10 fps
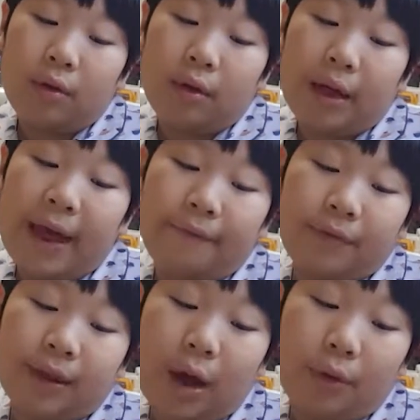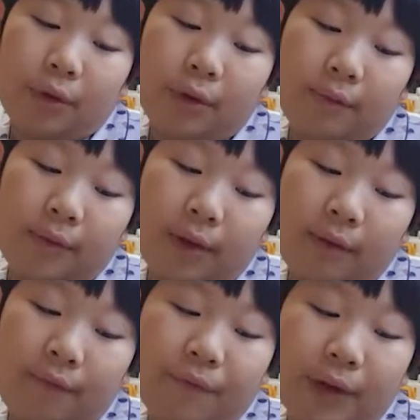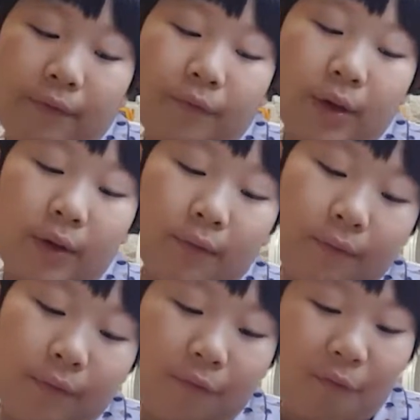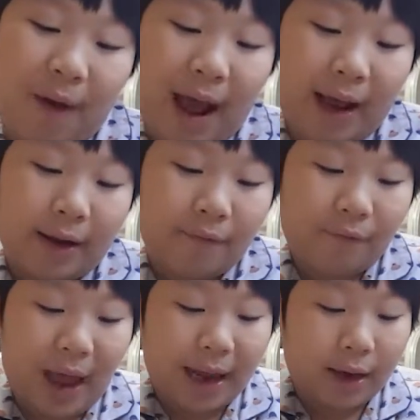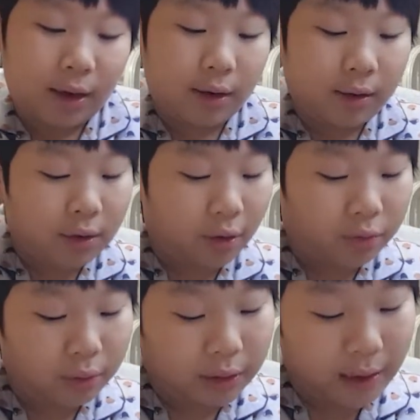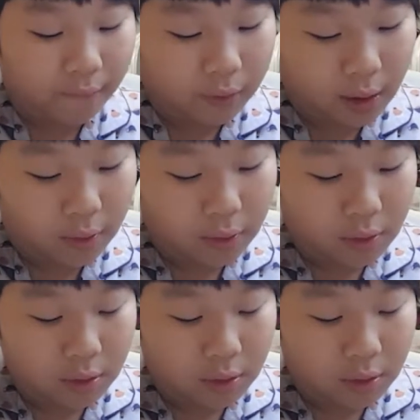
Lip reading: F sound. Fan starts with F sound.